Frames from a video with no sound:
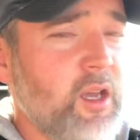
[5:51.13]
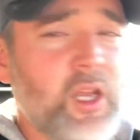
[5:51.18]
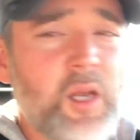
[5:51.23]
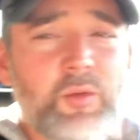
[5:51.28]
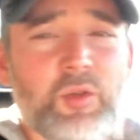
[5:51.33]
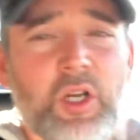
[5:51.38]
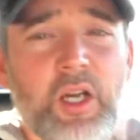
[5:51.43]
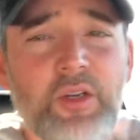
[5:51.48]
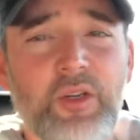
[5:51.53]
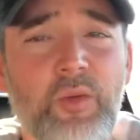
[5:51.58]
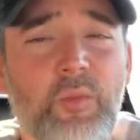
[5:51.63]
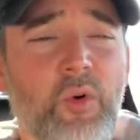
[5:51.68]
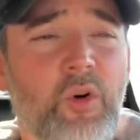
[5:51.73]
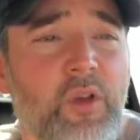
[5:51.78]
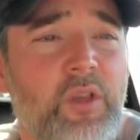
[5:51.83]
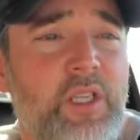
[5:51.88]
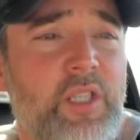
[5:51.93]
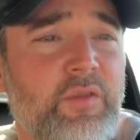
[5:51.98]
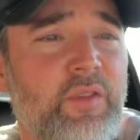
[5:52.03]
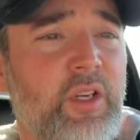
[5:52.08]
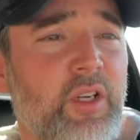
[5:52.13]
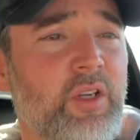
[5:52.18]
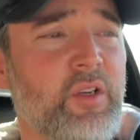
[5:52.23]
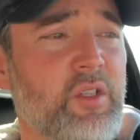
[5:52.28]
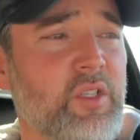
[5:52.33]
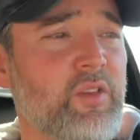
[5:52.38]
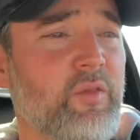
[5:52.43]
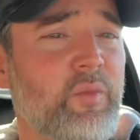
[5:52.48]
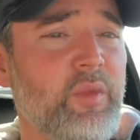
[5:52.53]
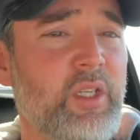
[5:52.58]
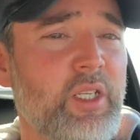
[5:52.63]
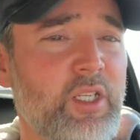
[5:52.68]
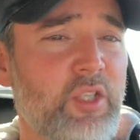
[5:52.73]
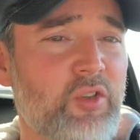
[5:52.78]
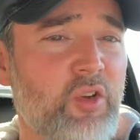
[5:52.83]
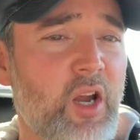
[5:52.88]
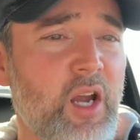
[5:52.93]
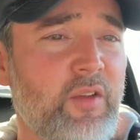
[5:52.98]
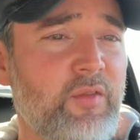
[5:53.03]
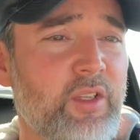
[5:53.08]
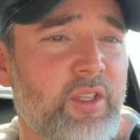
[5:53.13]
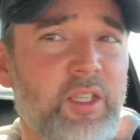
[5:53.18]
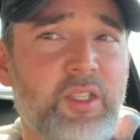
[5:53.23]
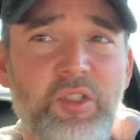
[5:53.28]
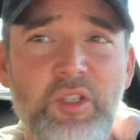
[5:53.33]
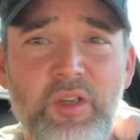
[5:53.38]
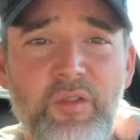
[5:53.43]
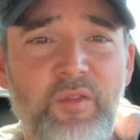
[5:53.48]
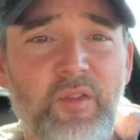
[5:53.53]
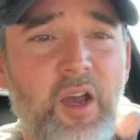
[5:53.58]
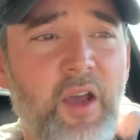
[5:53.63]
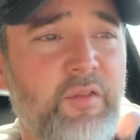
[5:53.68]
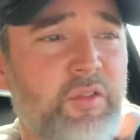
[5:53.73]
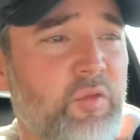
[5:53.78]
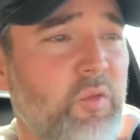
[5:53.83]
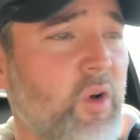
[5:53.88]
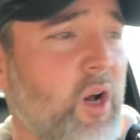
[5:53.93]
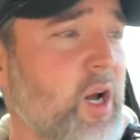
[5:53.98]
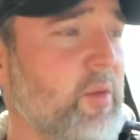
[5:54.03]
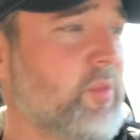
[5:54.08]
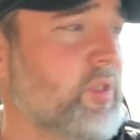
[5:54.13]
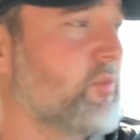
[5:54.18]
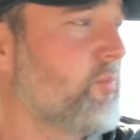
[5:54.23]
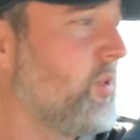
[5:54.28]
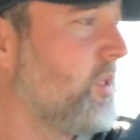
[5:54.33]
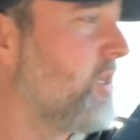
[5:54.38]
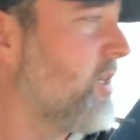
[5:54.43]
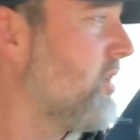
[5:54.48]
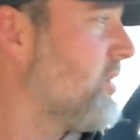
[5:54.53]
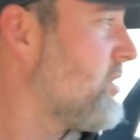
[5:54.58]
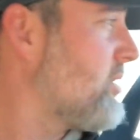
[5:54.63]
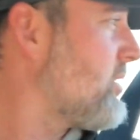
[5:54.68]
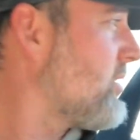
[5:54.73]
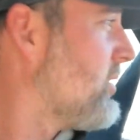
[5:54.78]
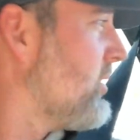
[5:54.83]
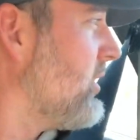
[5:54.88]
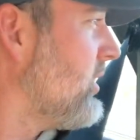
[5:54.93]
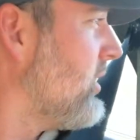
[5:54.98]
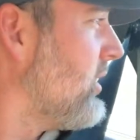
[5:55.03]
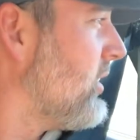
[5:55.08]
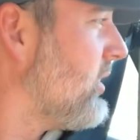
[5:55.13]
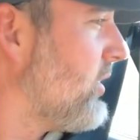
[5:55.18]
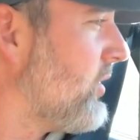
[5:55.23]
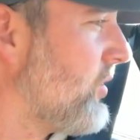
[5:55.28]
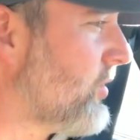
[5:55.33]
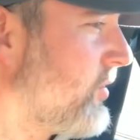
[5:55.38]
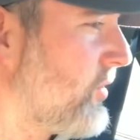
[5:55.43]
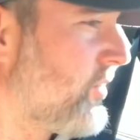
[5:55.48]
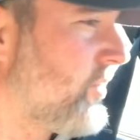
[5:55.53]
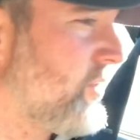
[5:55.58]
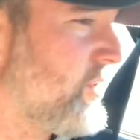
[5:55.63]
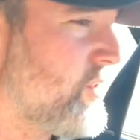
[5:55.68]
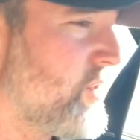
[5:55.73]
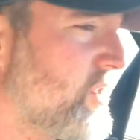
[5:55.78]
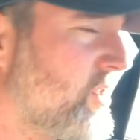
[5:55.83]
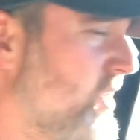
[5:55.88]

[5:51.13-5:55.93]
I'm trying to do more of these videos of me driving these Gen 5 swaps because there's